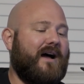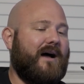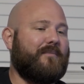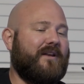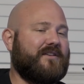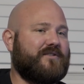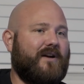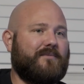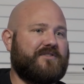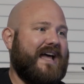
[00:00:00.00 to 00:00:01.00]
But
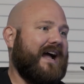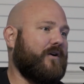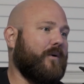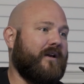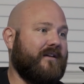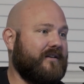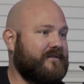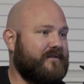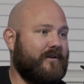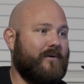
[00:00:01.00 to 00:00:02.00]
Instagram, just at
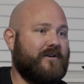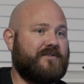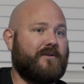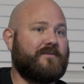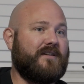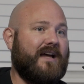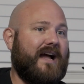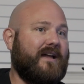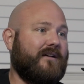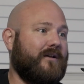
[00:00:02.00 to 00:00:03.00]
Corcodilos,
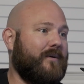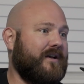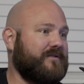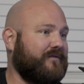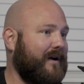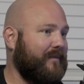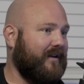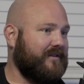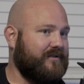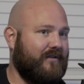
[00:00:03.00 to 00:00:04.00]
CORCODILOS. You'll find me
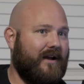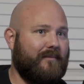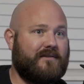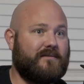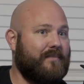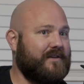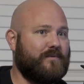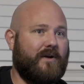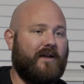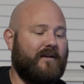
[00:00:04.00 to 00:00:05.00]
on Instagram. That's the
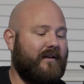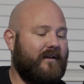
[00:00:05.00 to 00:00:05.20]
best way.